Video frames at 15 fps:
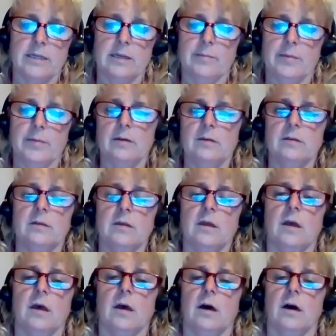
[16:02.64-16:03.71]
email,
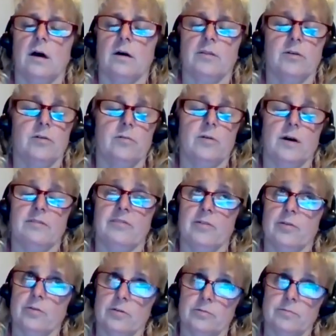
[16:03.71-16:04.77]
although I've
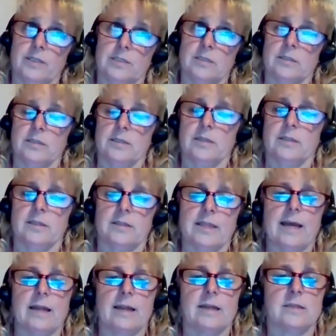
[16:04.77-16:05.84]
heard recently that
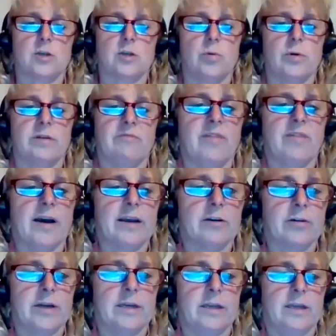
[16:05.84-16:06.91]
that has quit
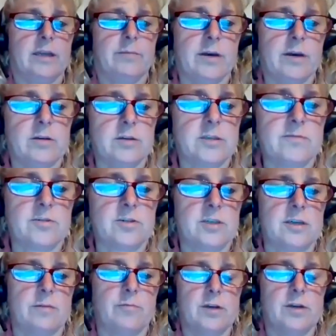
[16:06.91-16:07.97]
firing emails for
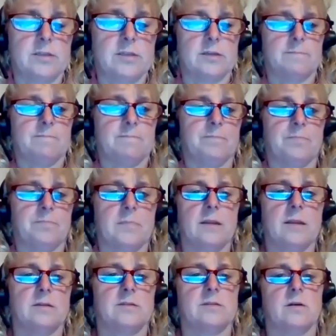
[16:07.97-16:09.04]
some reason.
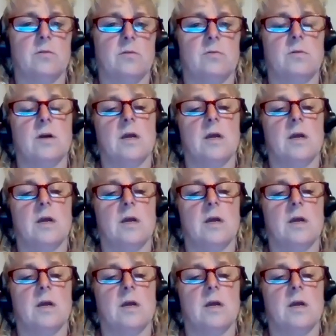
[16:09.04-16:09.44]
So